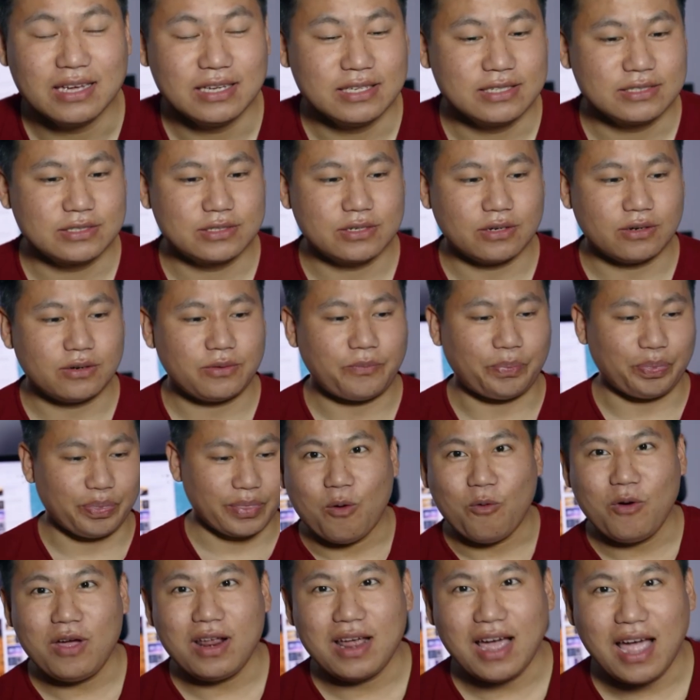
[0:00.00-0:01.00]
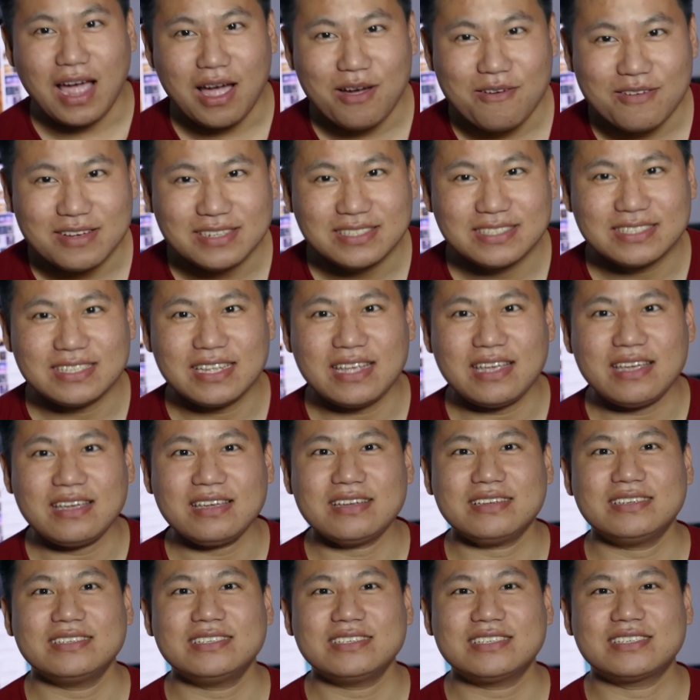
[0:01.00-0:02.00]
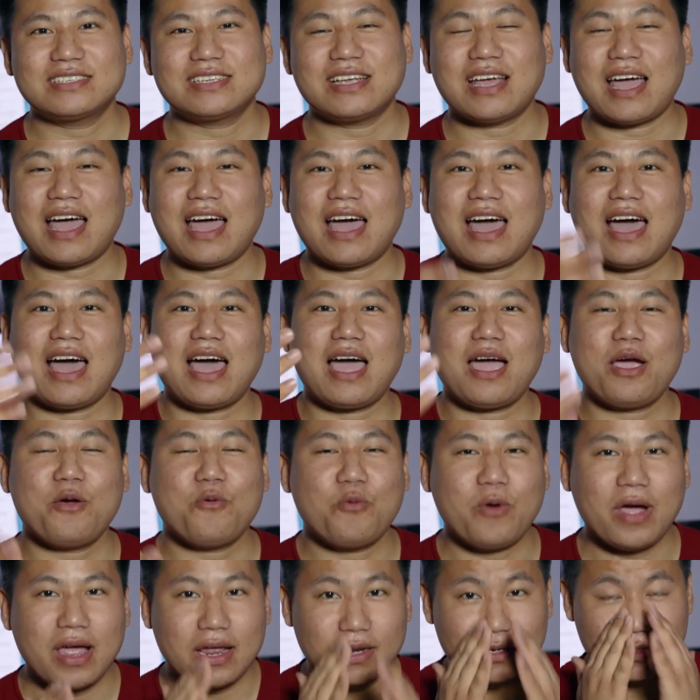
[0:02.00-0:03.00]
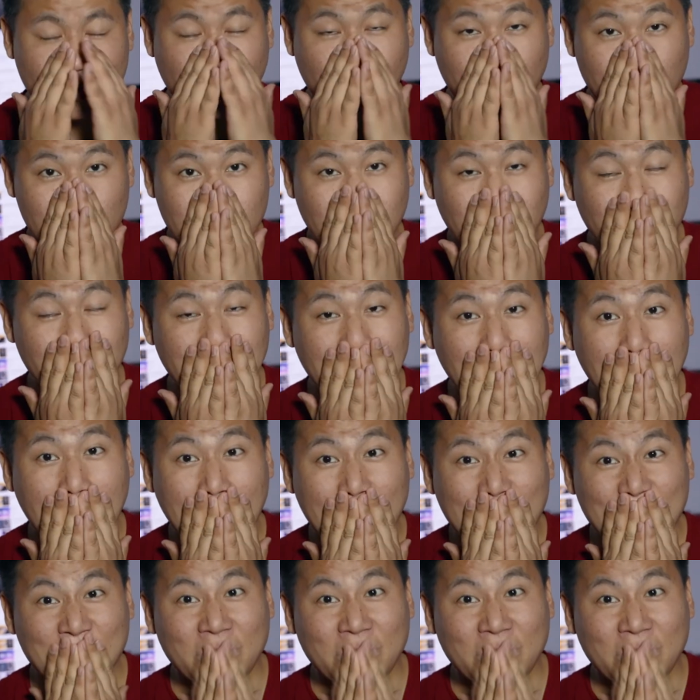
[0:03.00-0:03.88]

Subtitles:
So what I was saying is, I went all the way